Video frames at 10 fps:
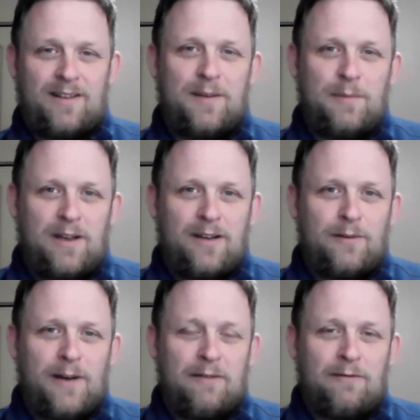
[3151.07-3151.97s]
can be a
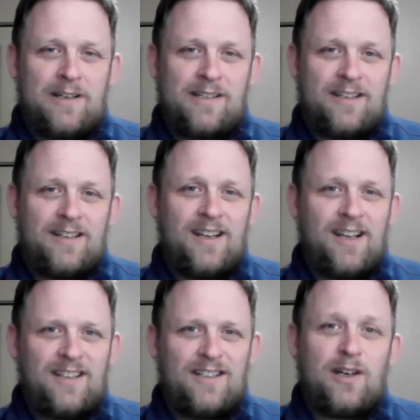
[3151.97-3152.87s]
great reason
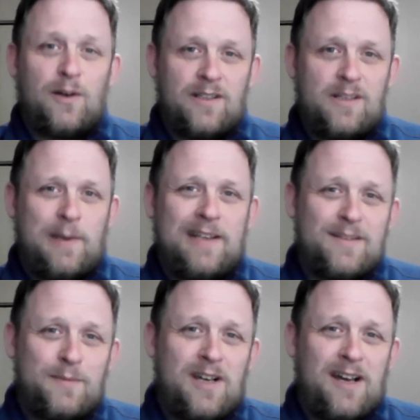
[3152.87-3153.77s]
to go and
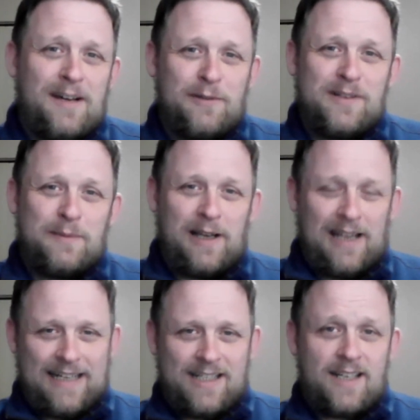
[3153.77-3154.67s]
spend some time with somebody
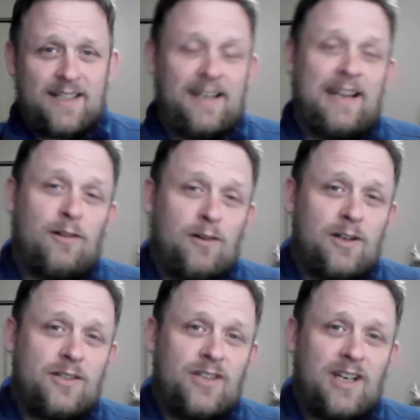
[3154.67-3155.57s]
like Jesse. Now, of
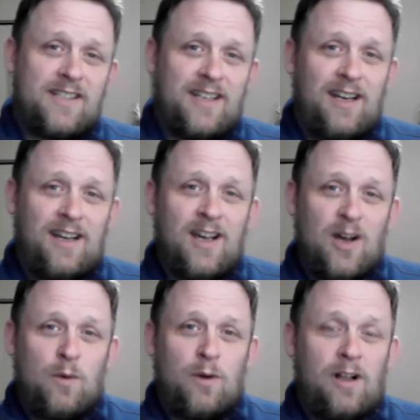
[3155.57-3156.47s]
course, Jesse
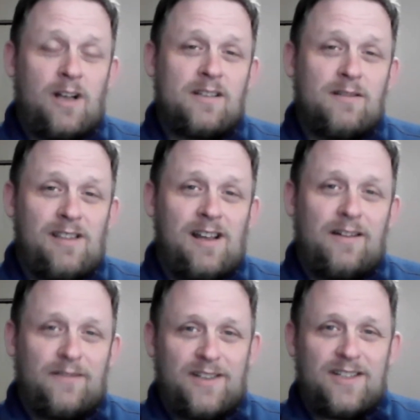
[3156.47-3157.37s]
will also
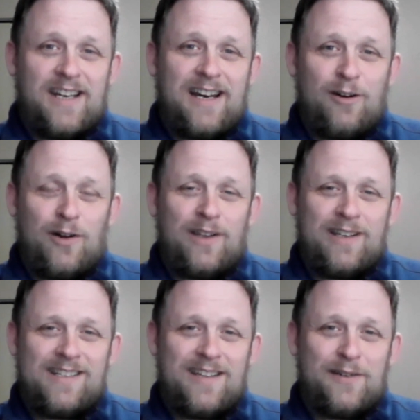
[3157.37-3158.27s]
love to share all
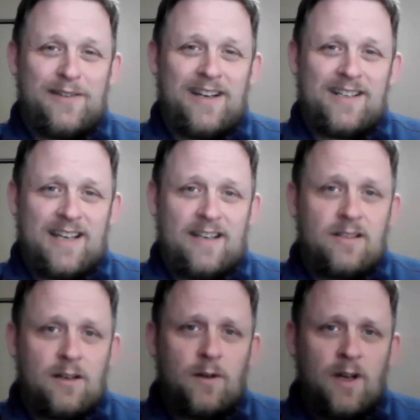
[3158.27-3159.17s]
these other things.
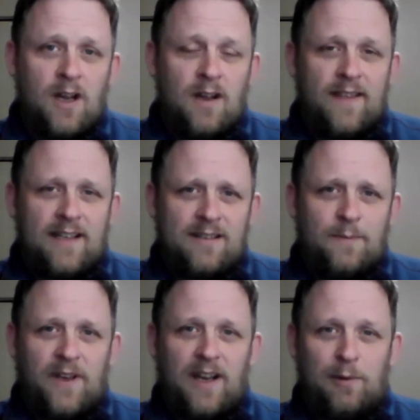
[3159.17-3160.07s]
And so that's
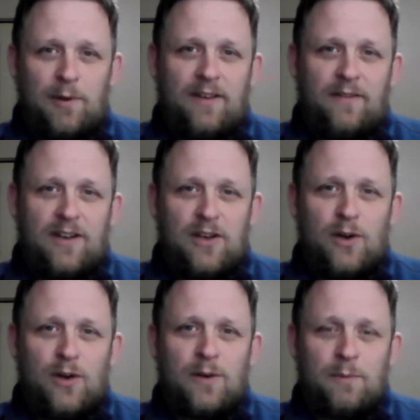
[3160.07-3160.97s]
something I believe in
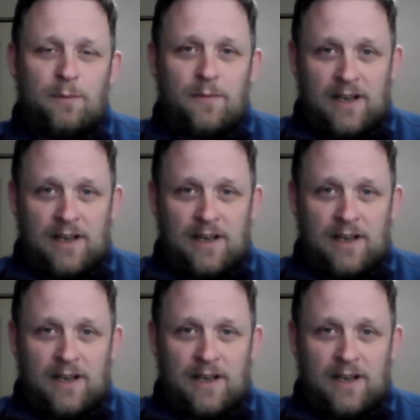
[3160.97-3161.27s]
your